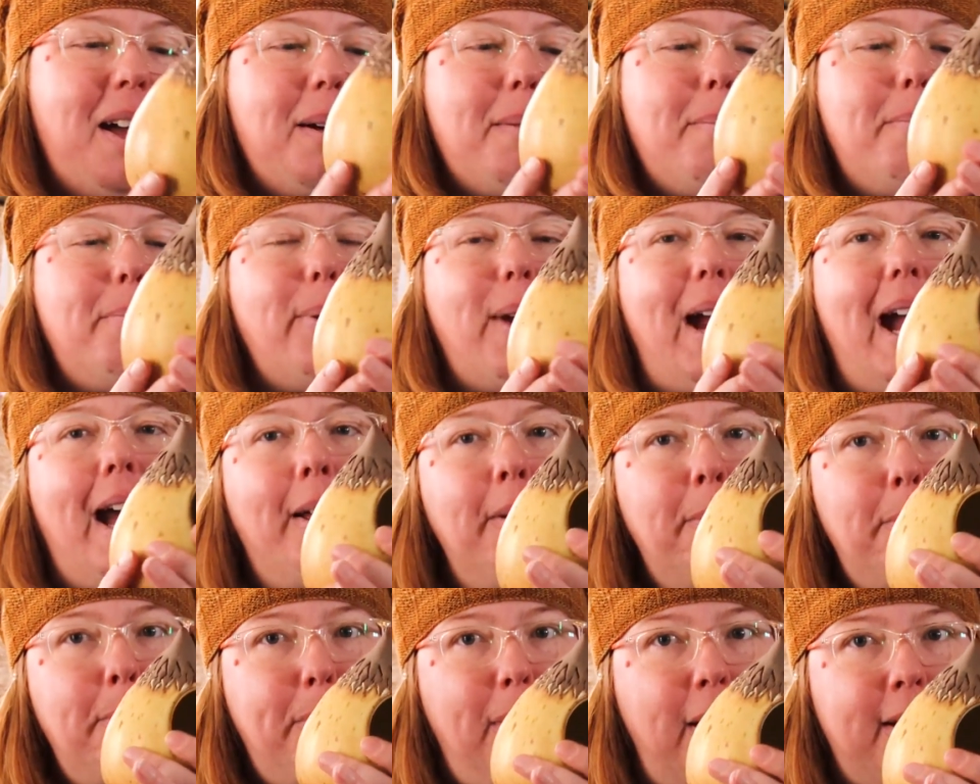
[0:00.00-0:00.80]

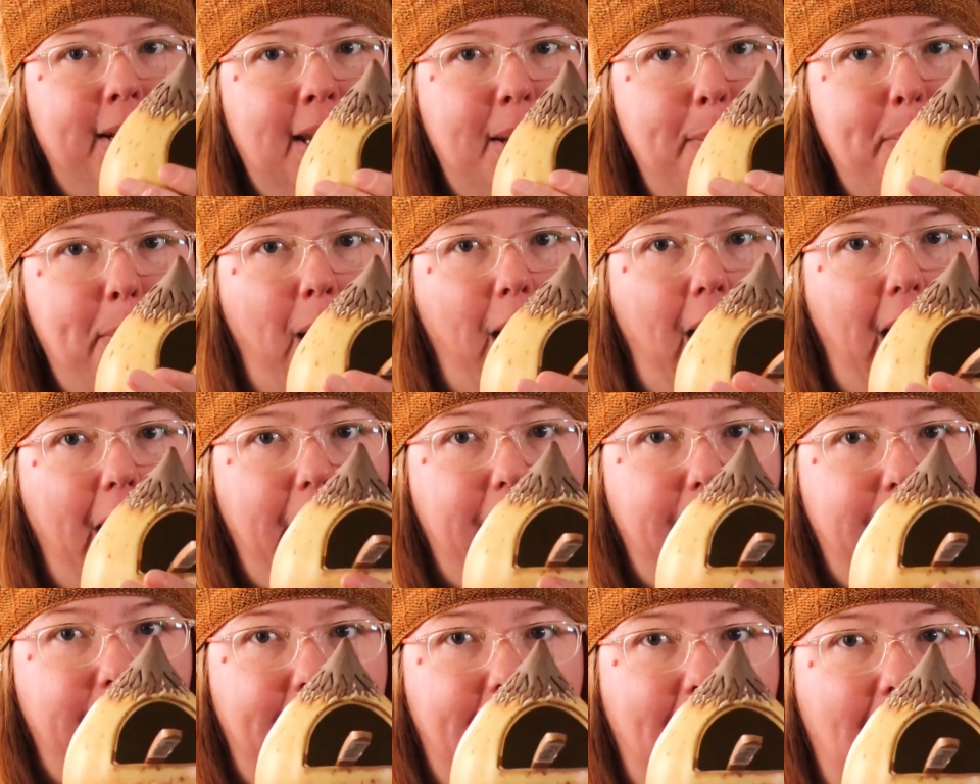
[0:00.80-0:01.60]
Brown Bunny
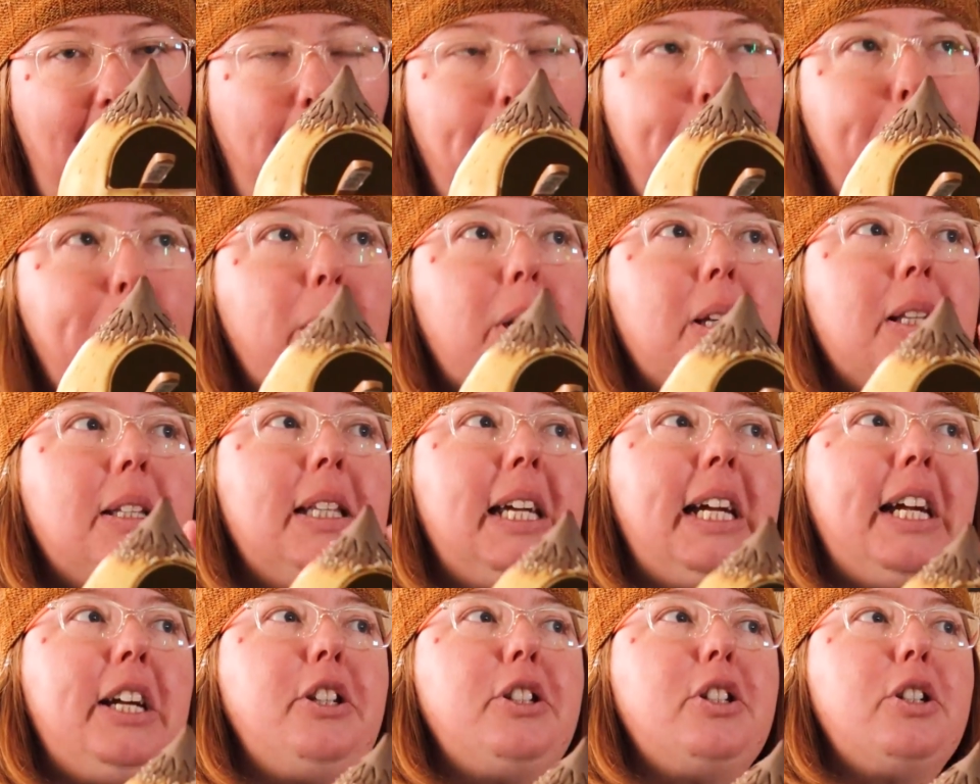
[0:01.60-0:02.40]
Pottery. I'll put a
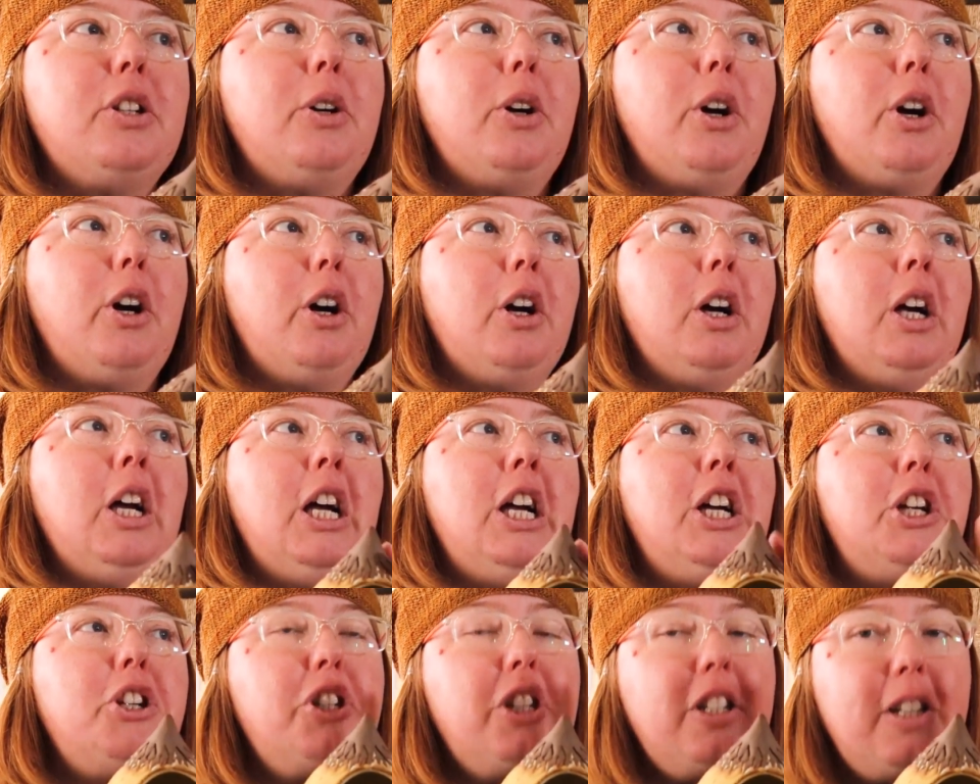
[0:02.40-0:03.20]
link to her.
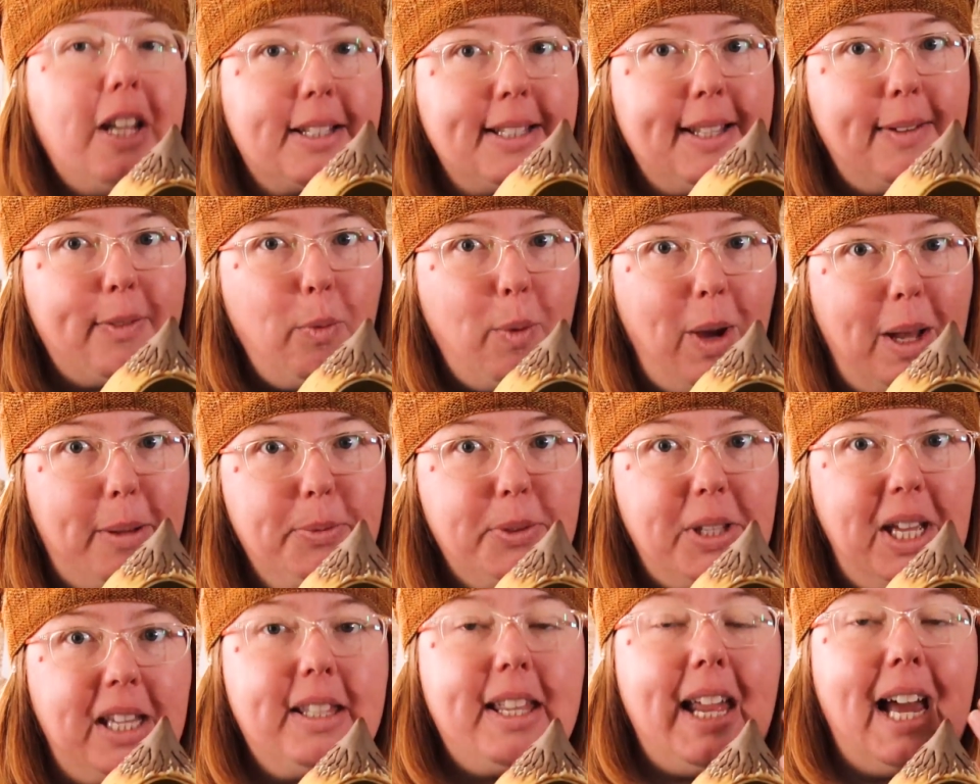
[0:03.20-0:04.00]
She does have a
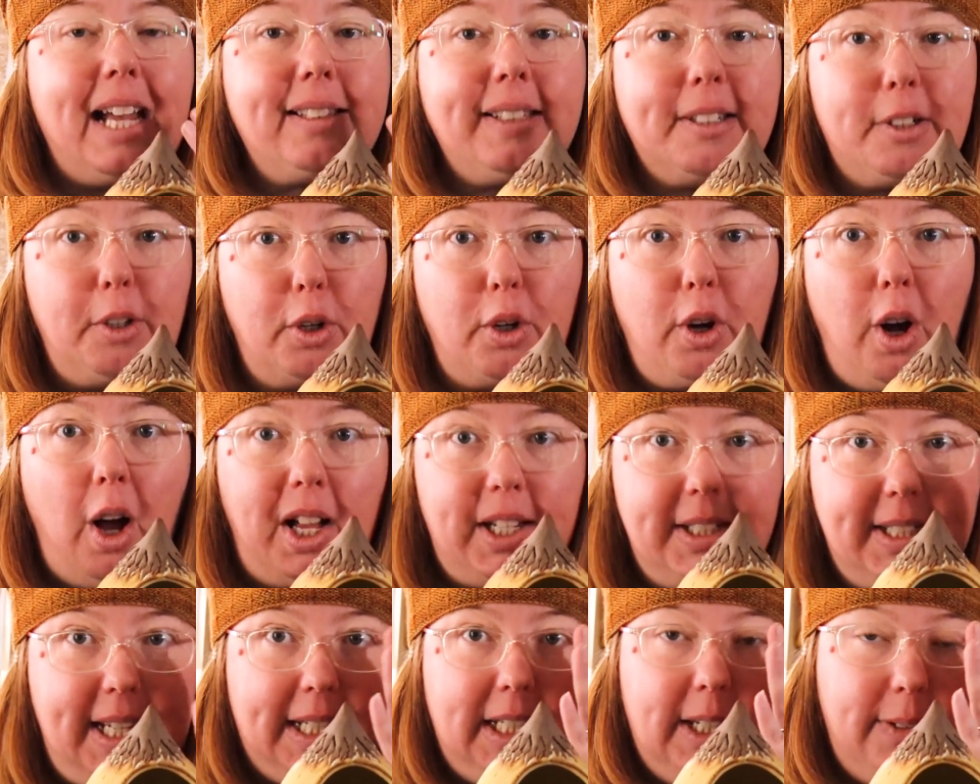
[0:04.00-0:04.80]
website that has like her
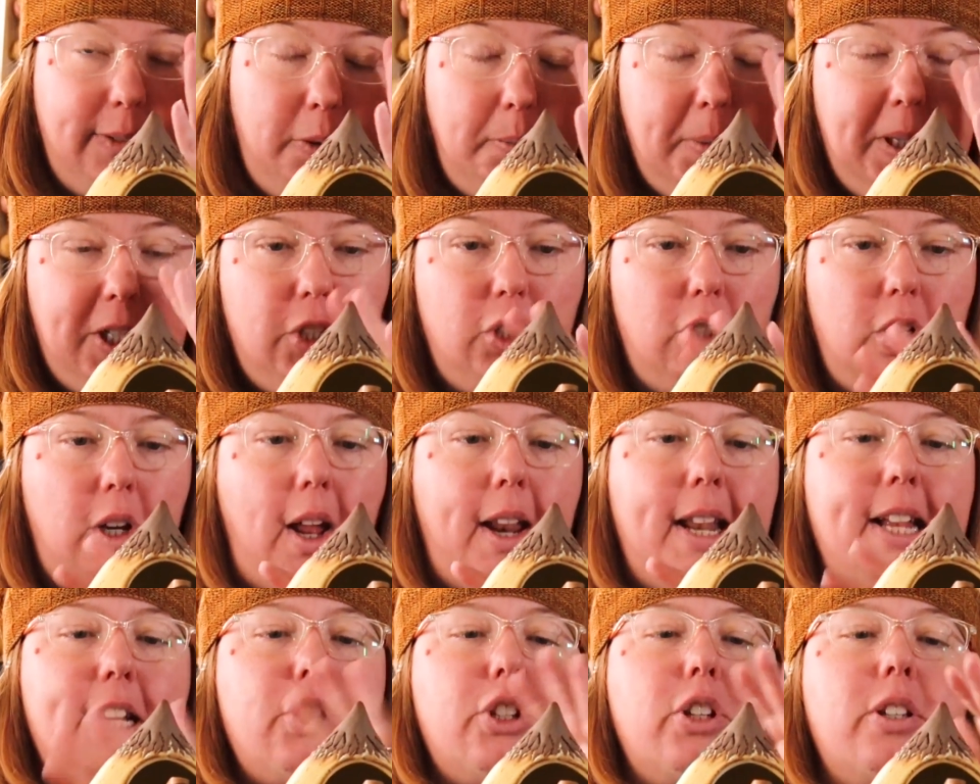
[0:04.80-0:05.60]
contact information
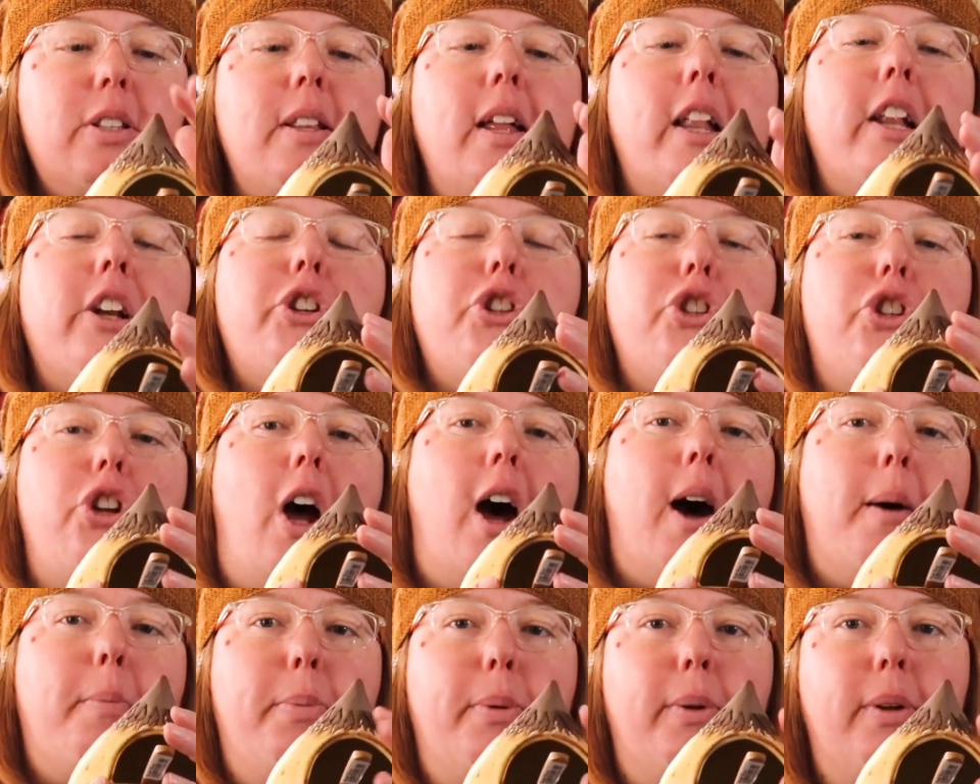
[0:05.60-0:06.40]
on it. It's just not a
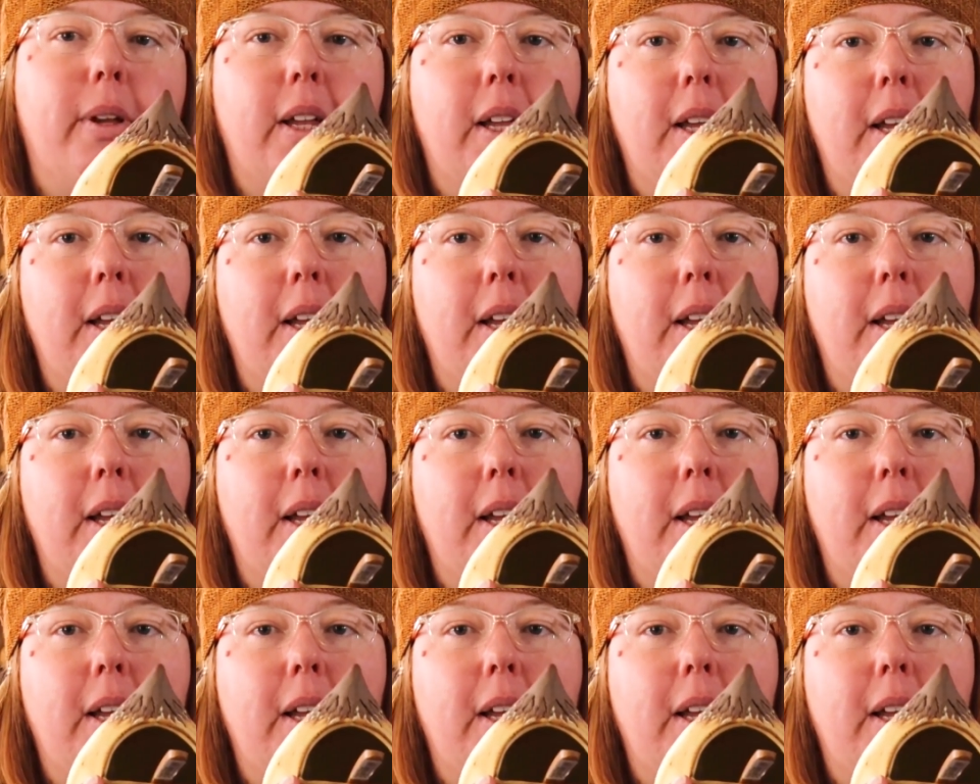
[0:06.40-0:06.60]
shop.